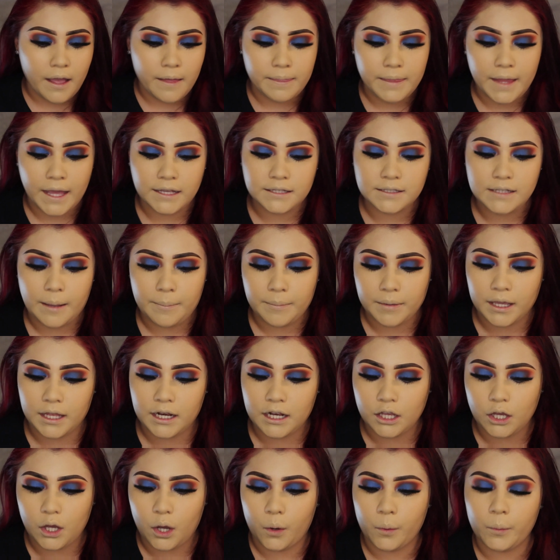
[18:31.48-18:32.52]
Next, I'm
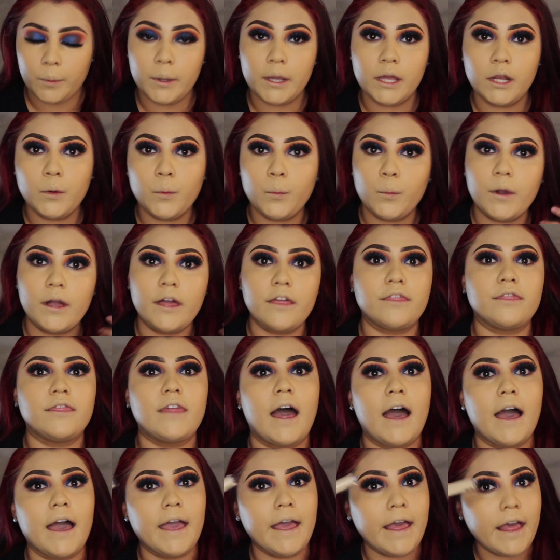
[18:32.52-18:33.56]
gonna go in with
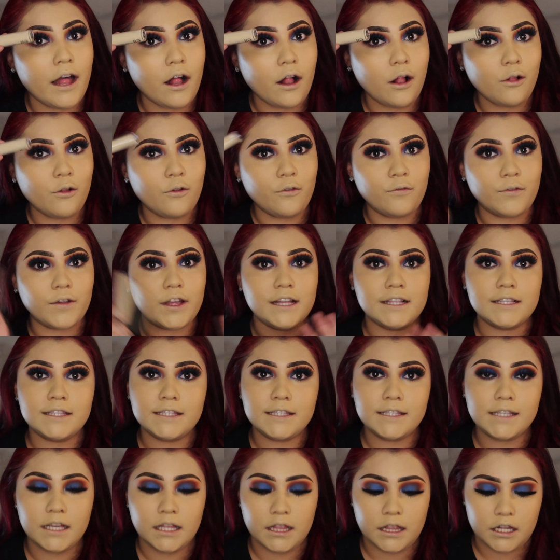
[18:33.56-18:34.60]
that e.l.f.
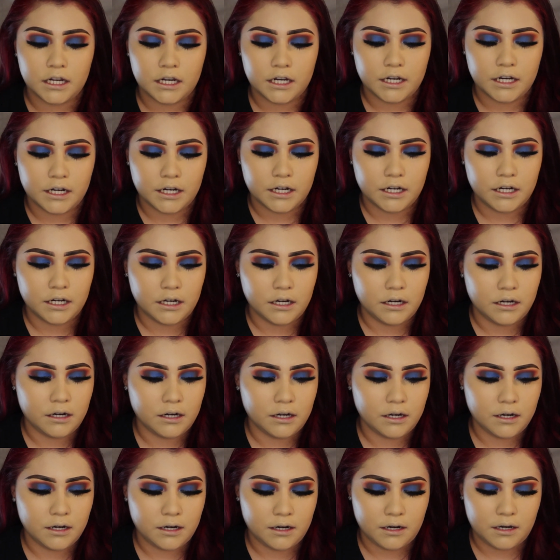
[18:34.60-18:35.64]
concealer
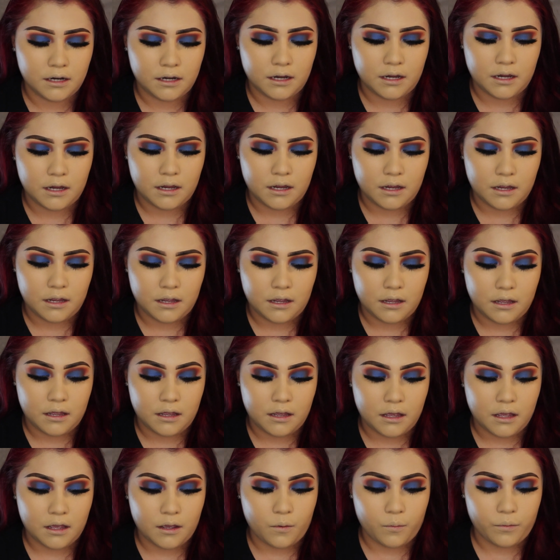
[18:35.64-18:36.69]

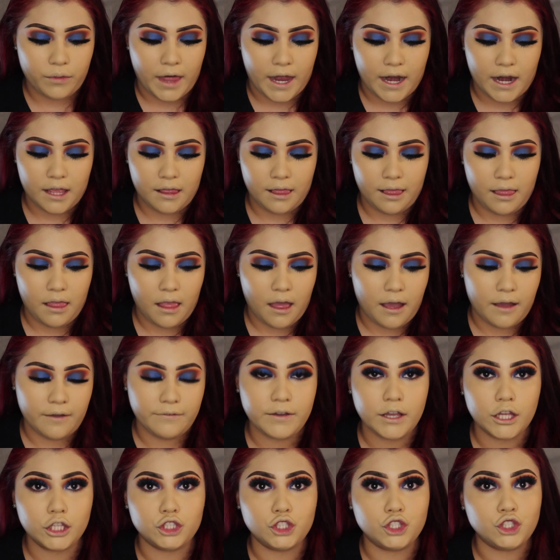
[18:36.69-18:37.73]
that I
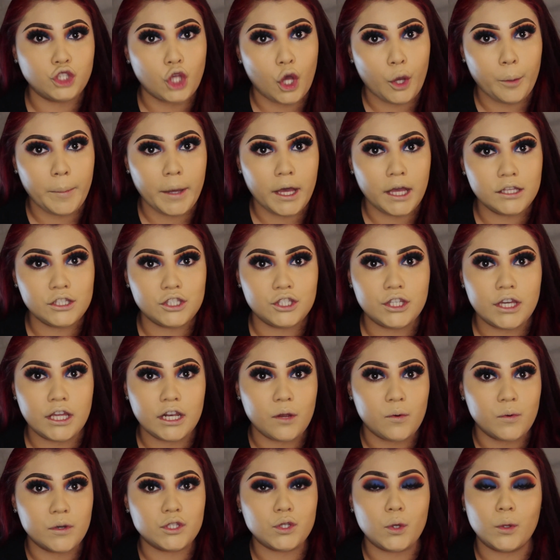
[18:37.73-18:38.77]
love so much, and
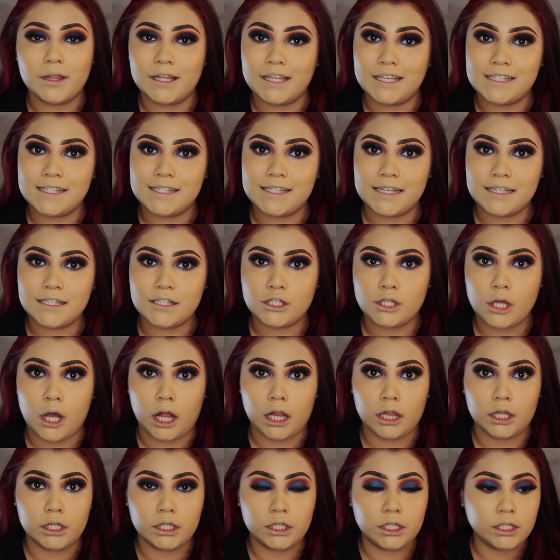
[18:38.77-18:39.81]
it was only
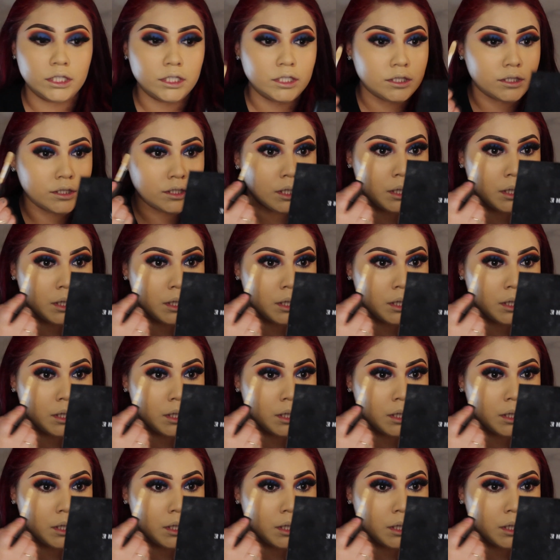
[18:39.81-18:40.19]
$6.